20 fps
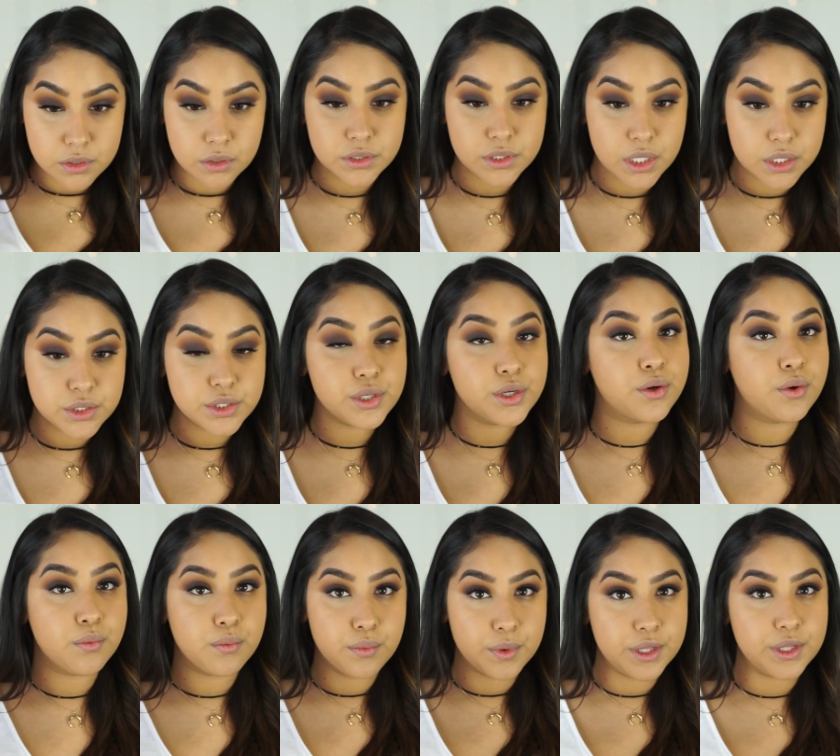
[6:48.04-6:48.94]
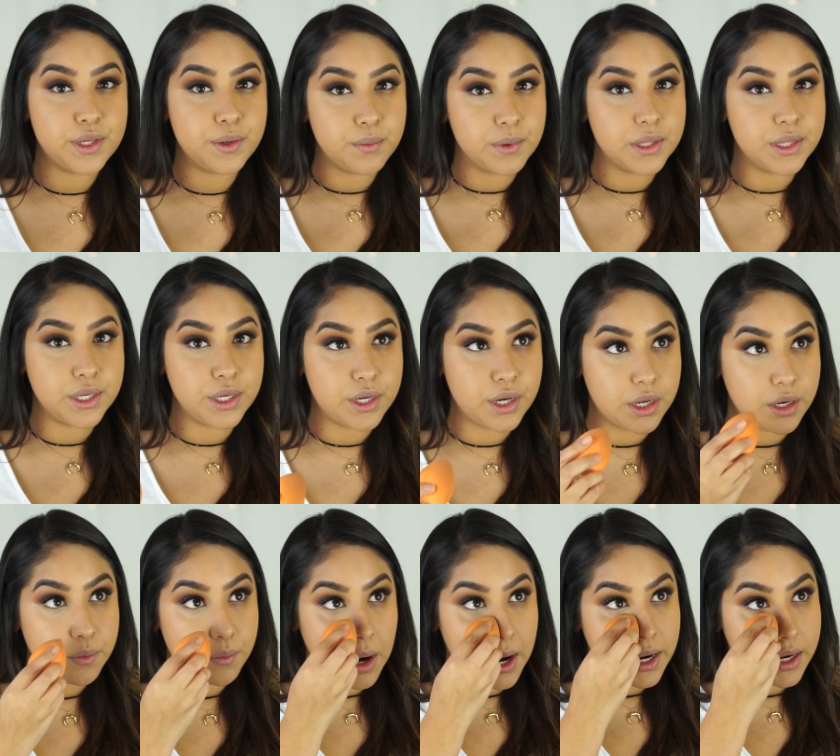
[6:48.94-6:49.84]
So it does look really, really
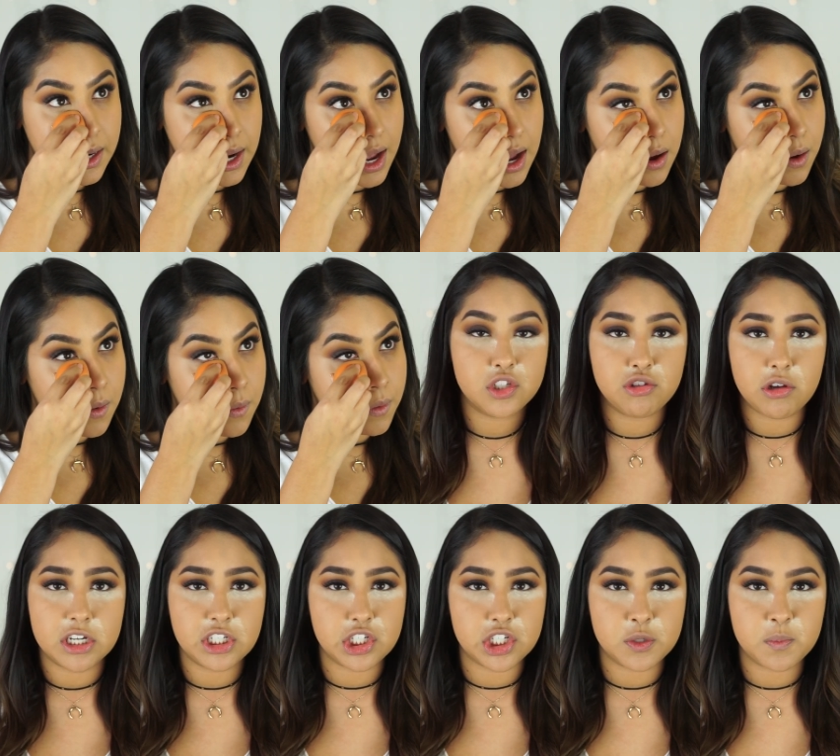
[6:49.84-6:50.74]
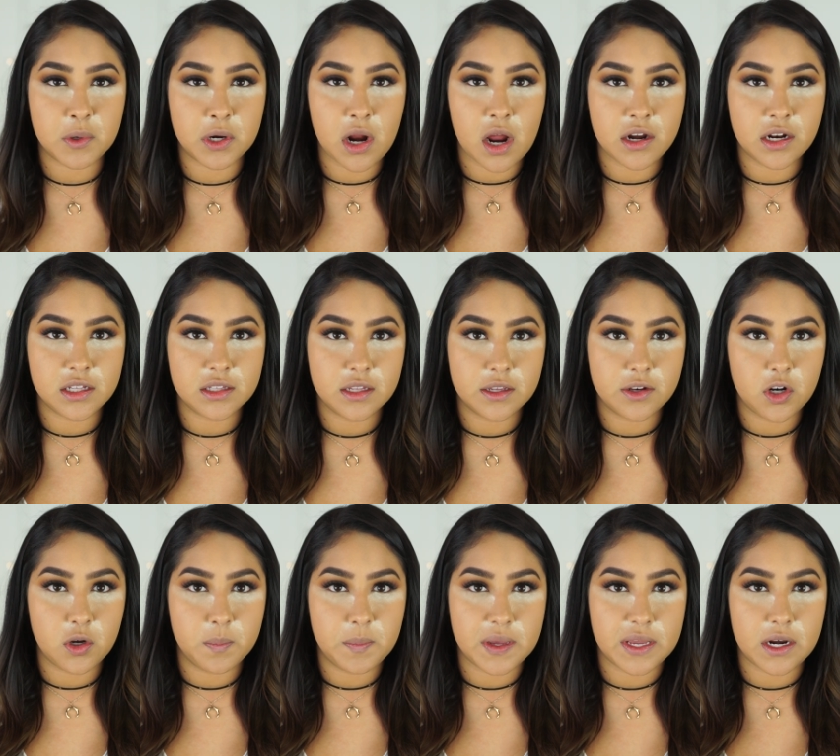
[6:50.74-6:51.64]
good right now. So I just put on a
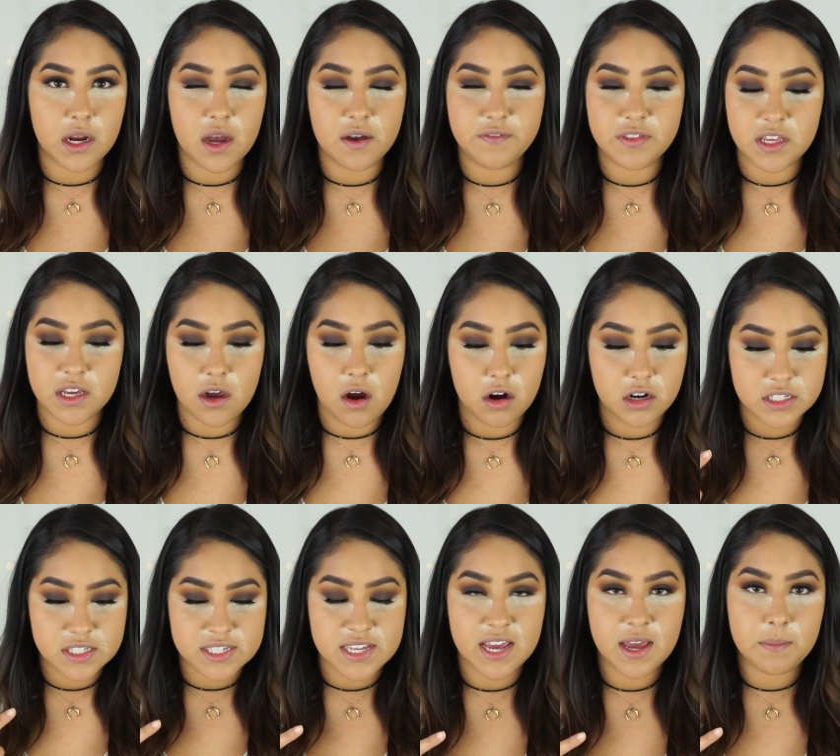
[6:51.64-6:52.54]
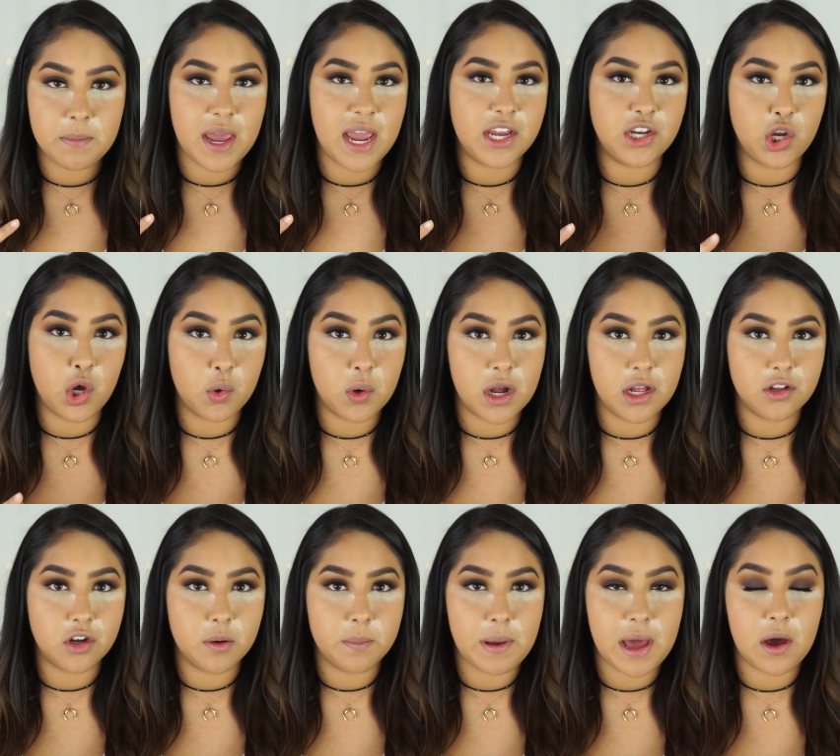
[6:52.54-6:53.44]
little bit of the RCMA No
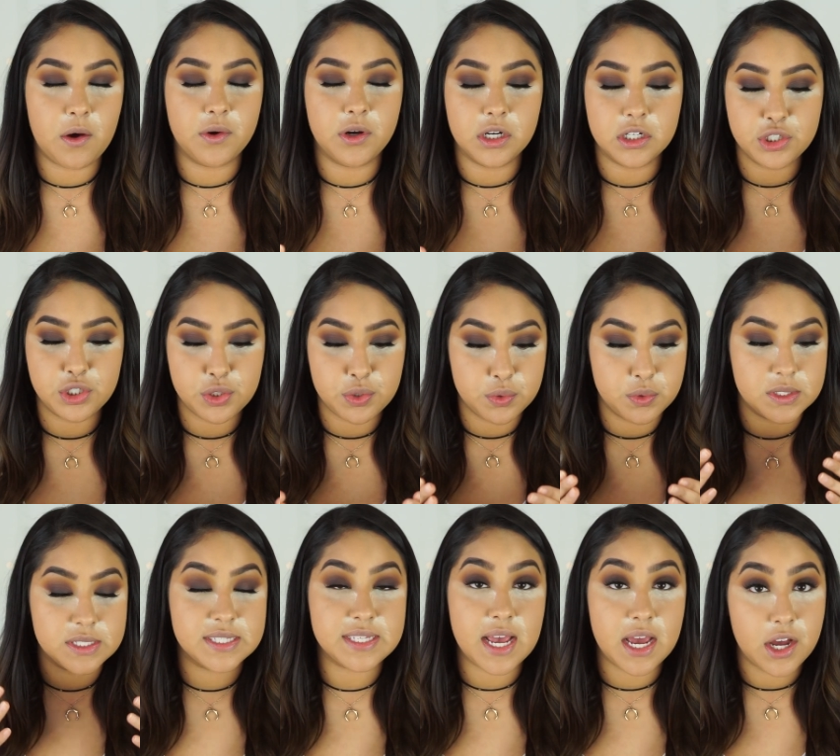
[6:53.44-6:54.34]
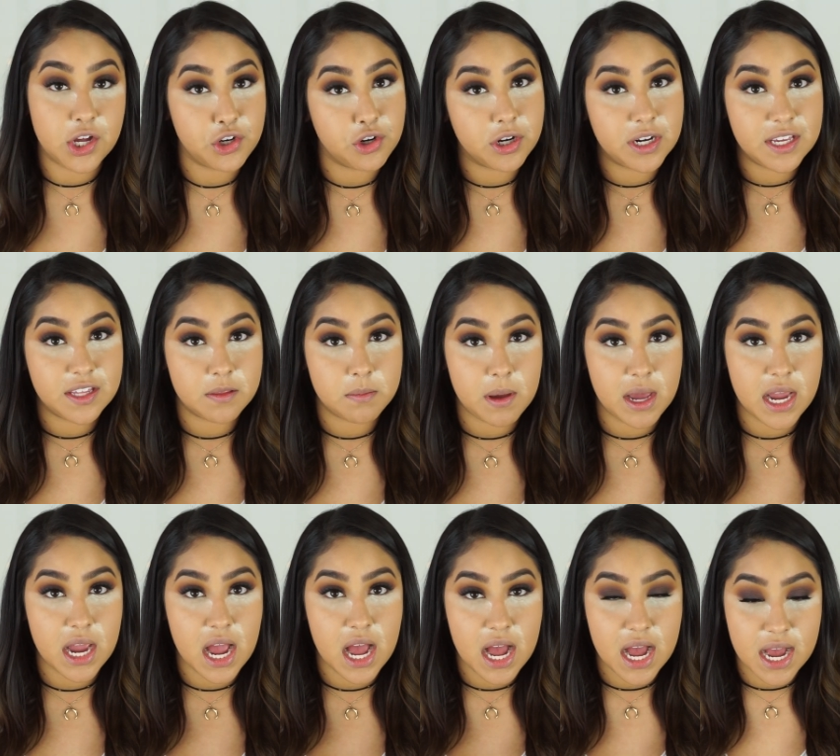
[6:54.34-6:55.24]
Color Powder to set underneath
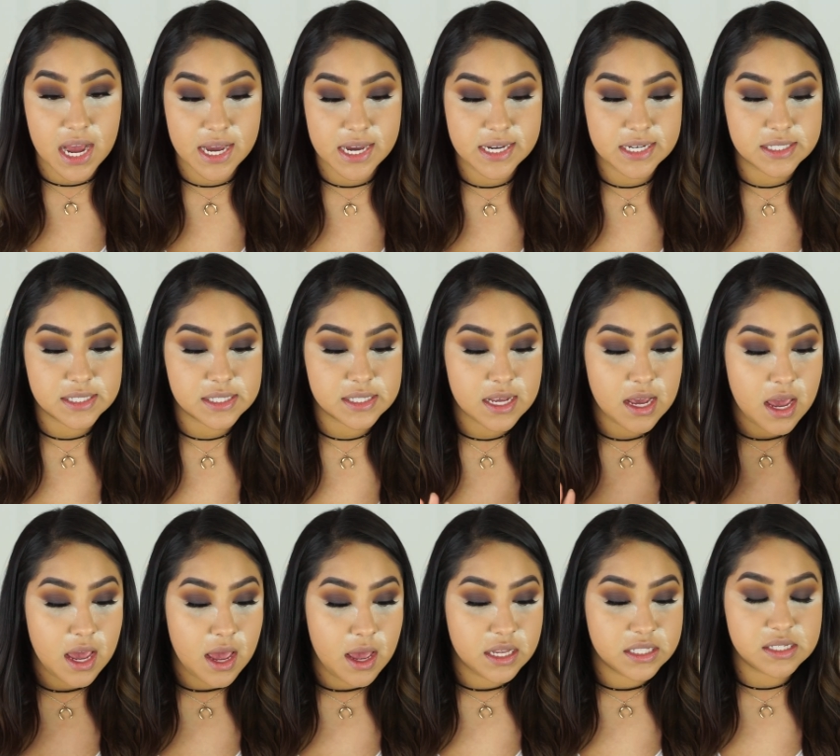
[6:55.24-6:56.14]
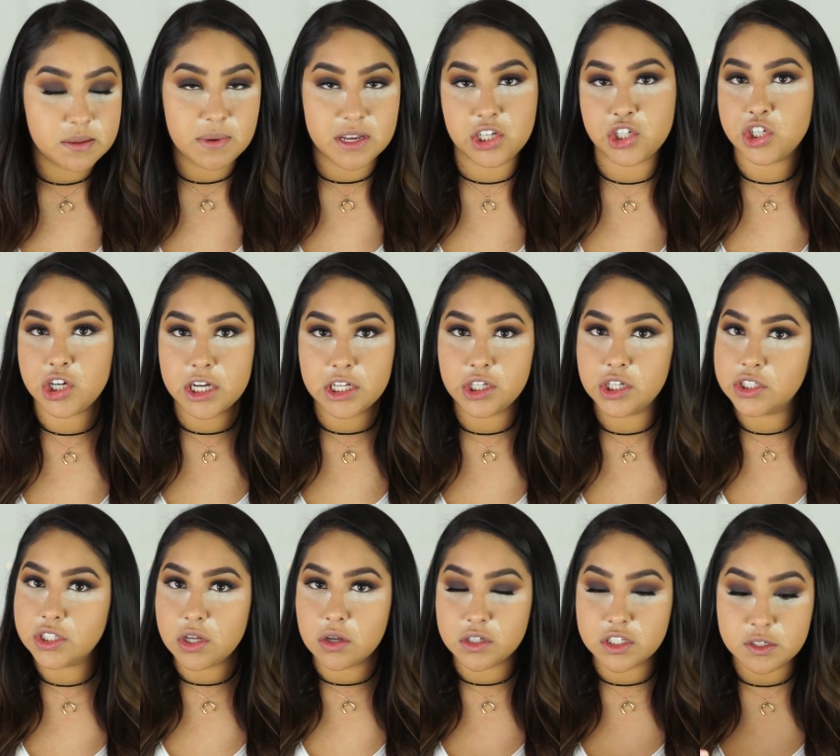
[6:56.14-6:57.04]
my eyes to make sure it
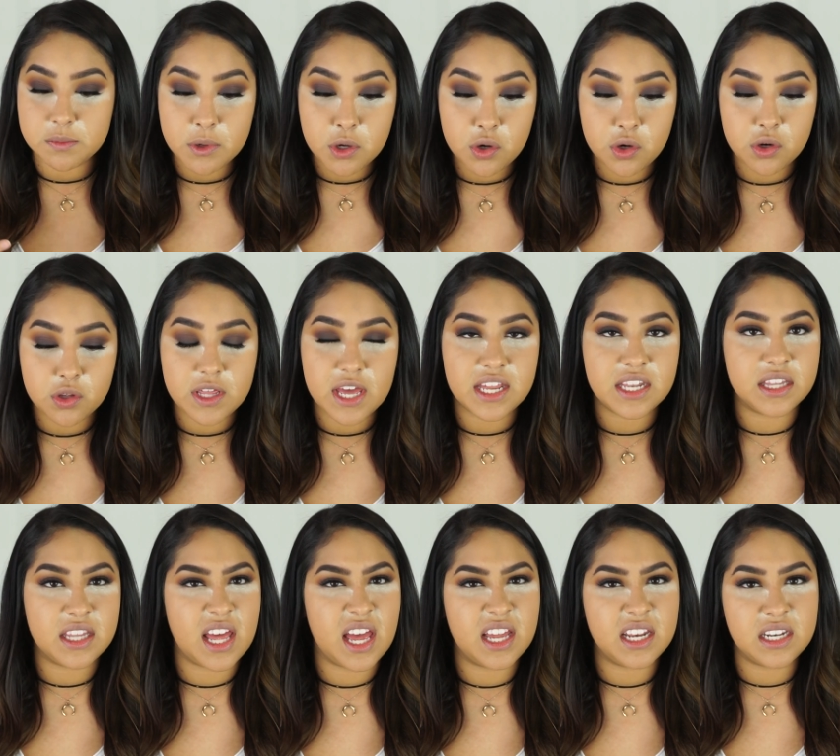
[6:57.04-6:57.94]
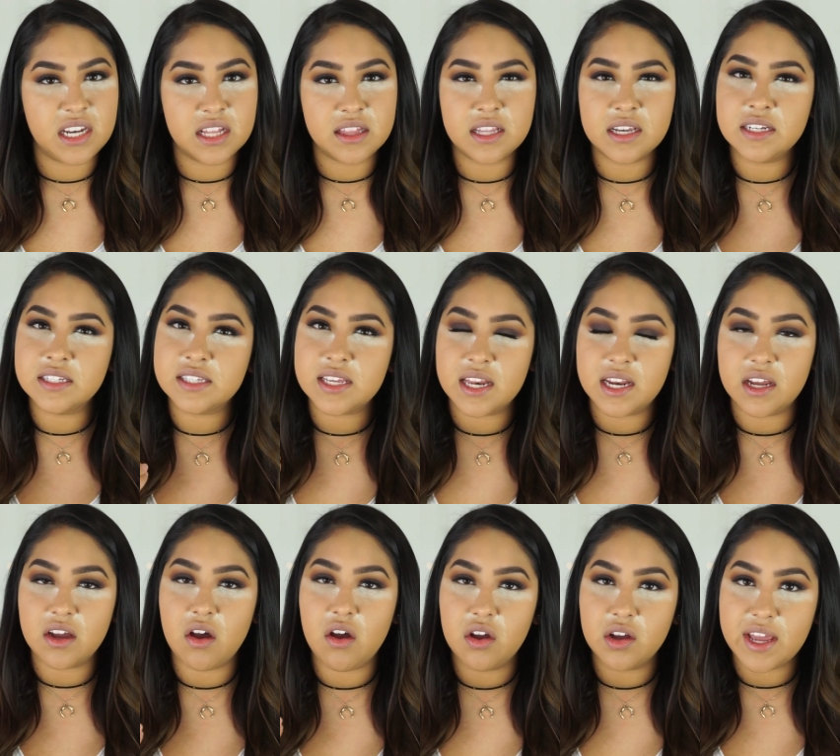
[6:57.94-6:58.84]
looks all smooth and that nothing's
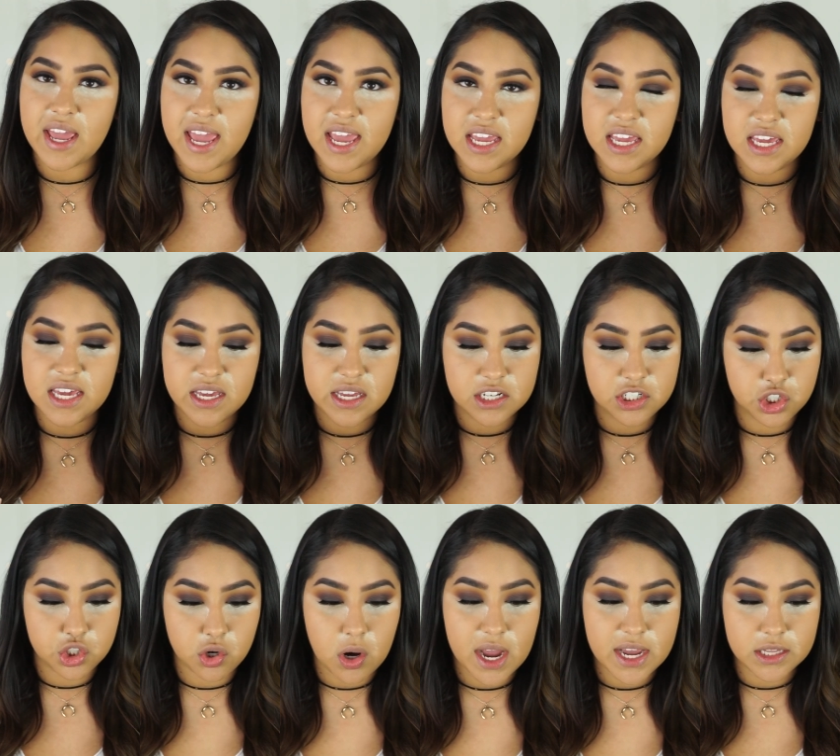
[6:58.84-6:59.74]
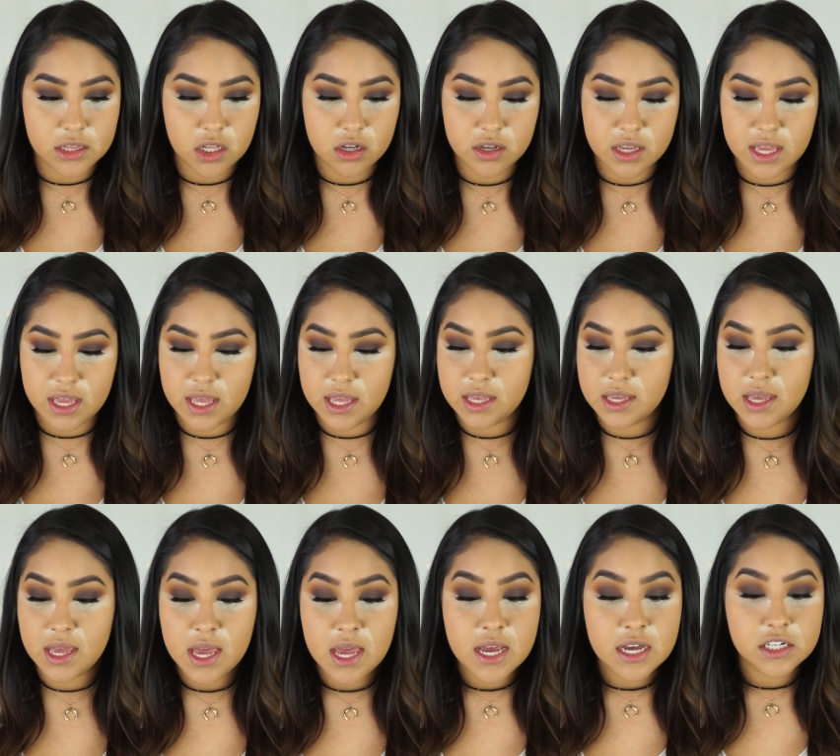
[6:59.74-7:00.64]
getting all cakey and dry
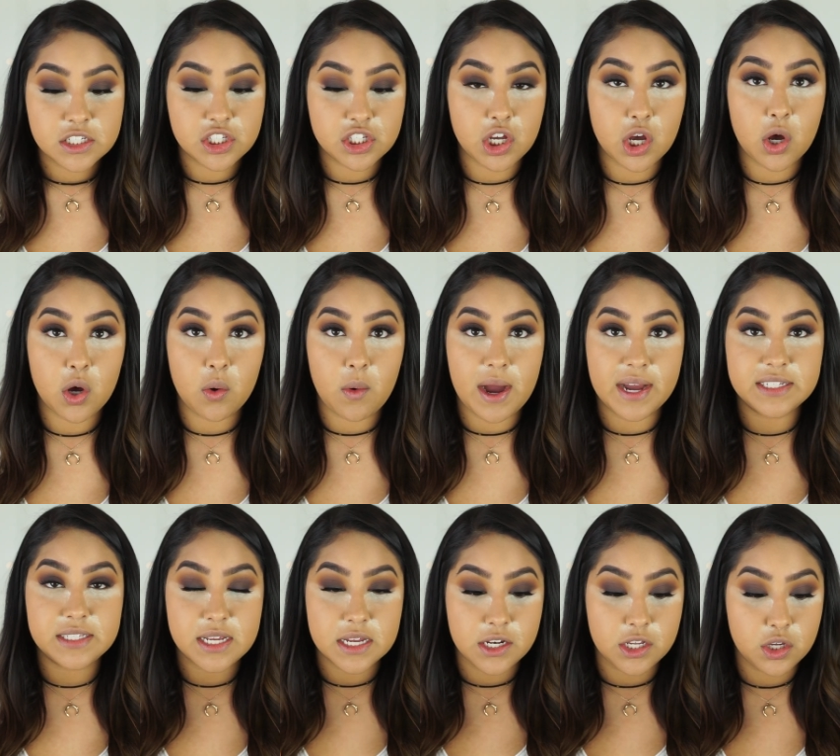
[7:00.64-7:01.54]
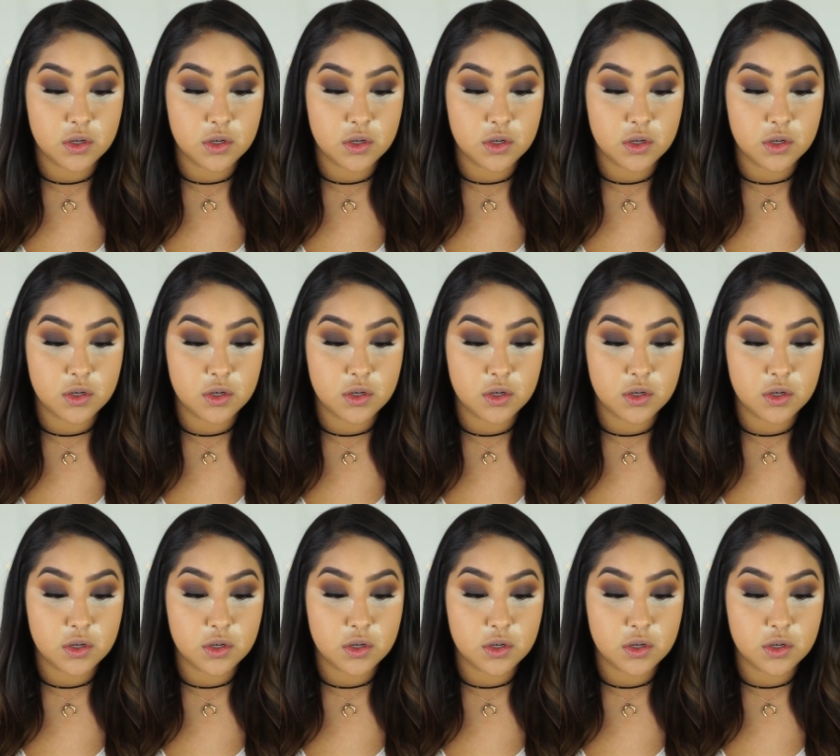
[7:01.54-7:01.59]
looking. So I did